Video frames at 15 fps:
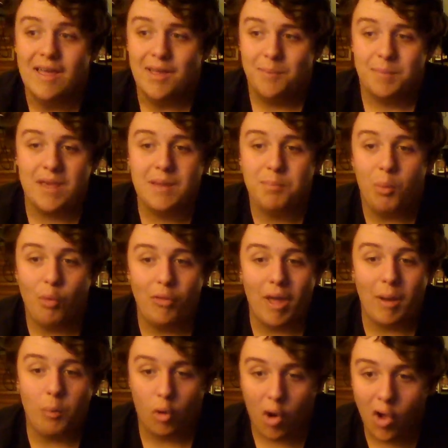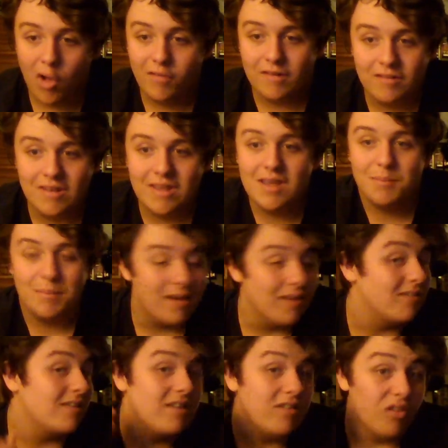people that were on the team because
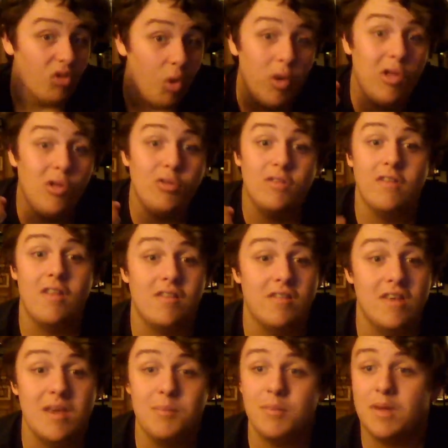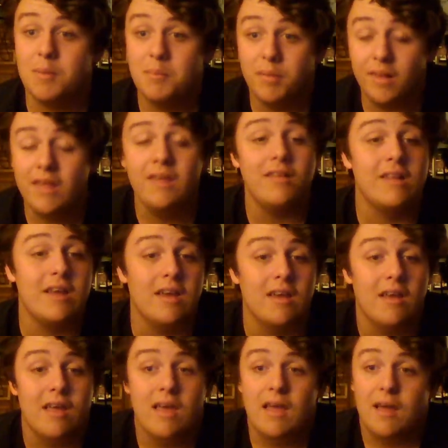he's loyal to the team completely.
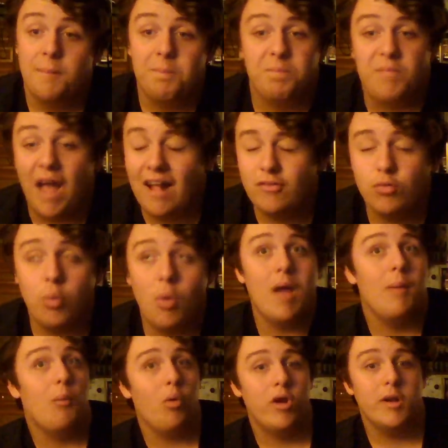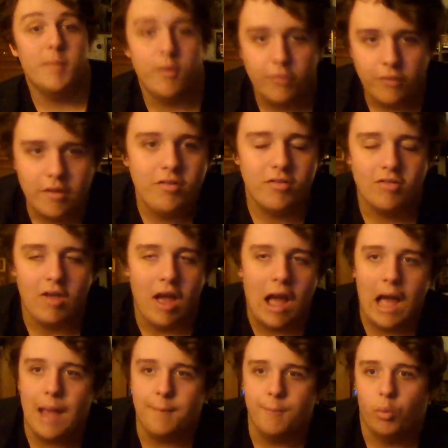That's why I'm worried about this.
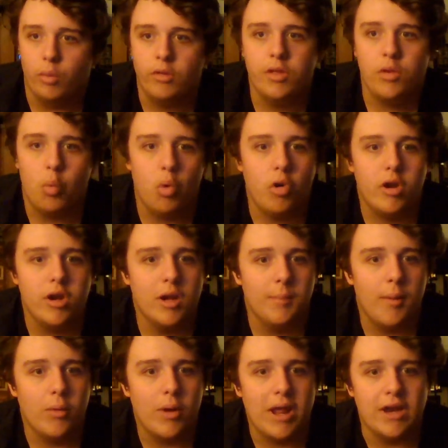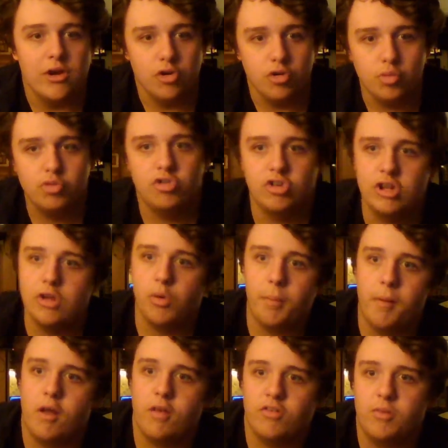I'm really worried about a Nuge deal,
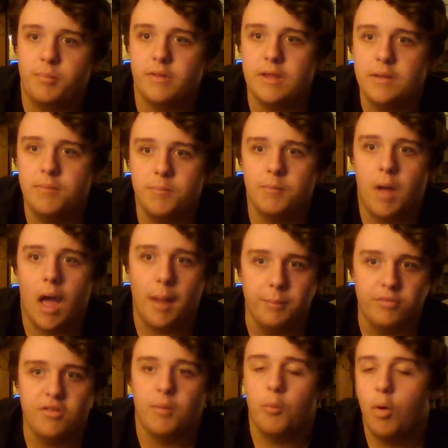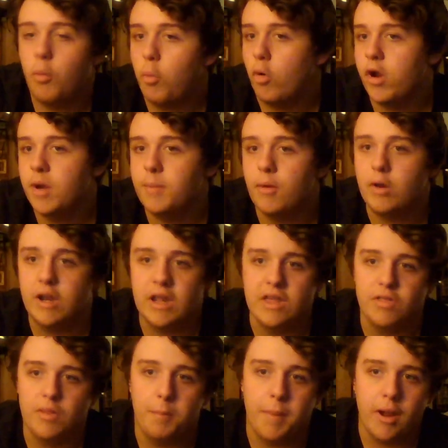possibly. I'm somewhat worried about an
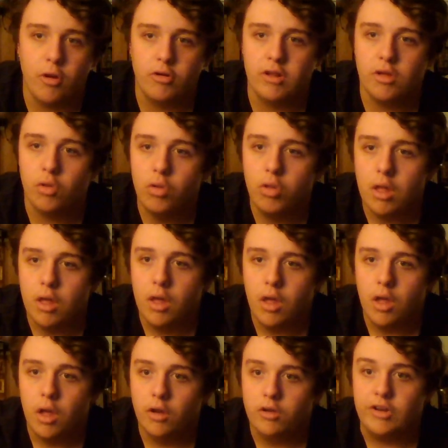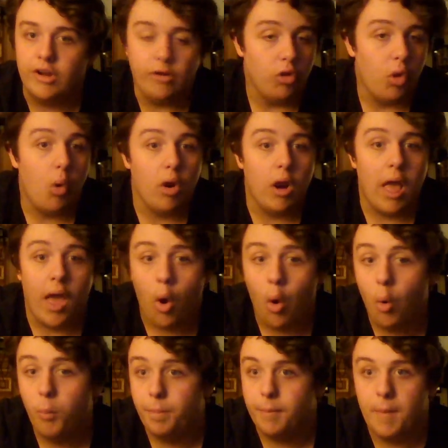Ethan Bear deal. Dear Lord, I hope
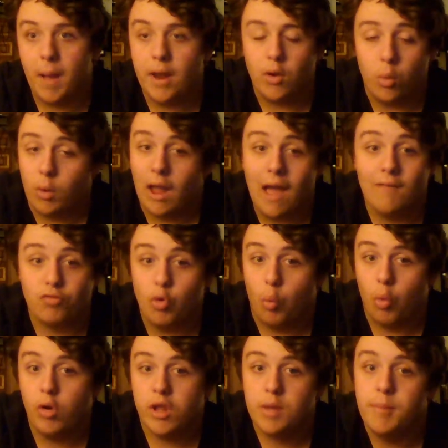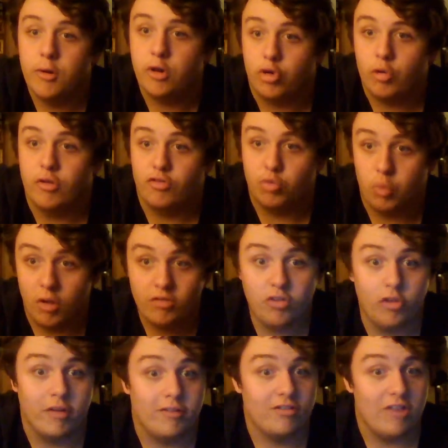I don't have to worry about a Chris Russell
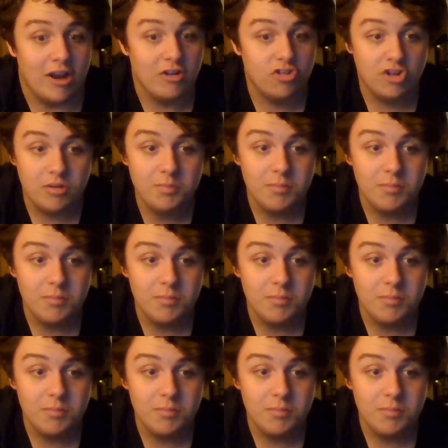extension